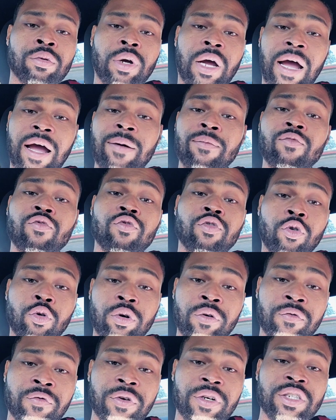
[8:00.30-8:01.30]
I'm
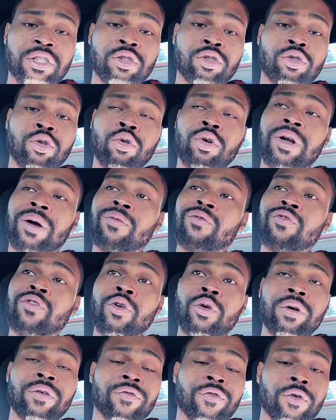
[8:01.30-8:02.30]
rooting for this dude. I'm
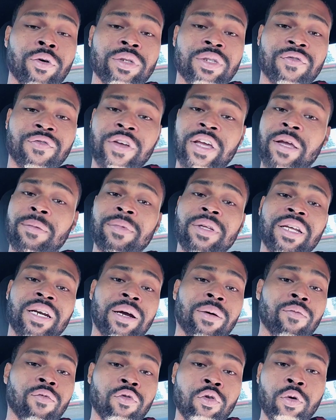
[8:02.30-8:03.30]
rooting for his family, and
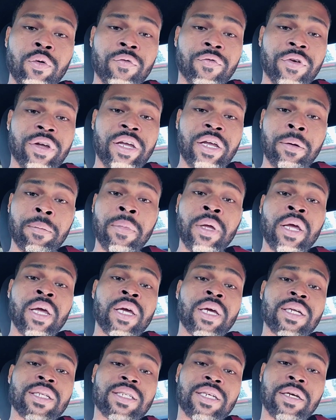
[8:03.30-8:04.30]
I'm rooting for him
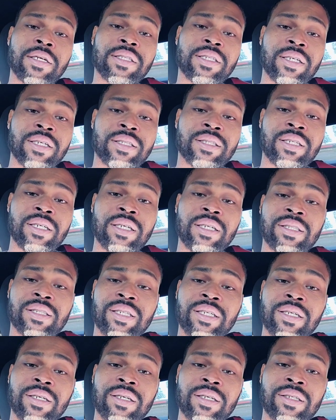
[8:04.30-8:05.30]
to to to
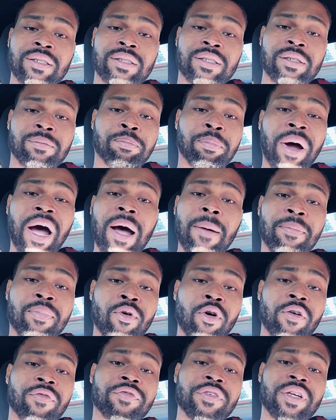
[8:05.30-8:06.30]
to to pop
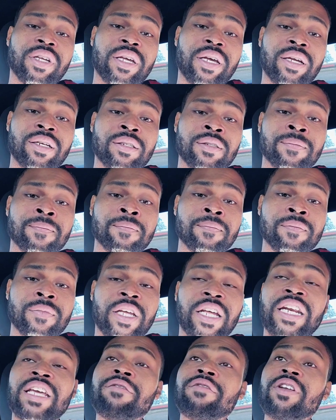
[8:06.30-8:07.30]
off again.
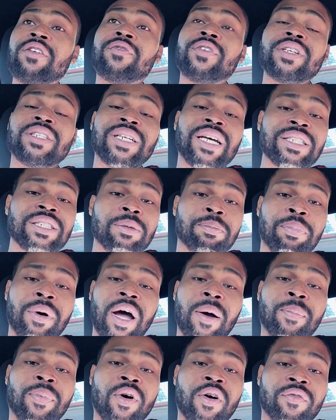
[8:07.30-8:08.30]
And even if he doesn't
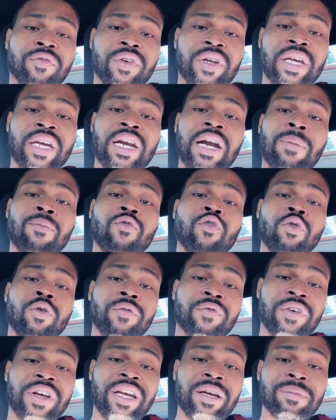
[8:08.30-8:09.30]
pop off again, I'm rooting
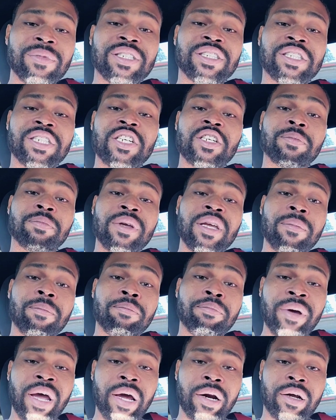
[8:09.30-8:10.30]
for him to just be
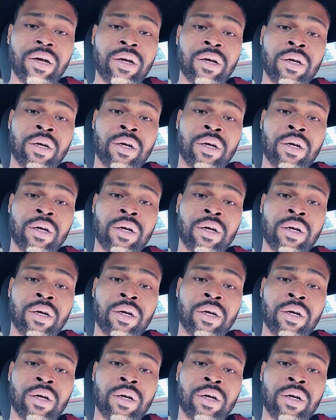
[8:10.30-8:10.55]
better.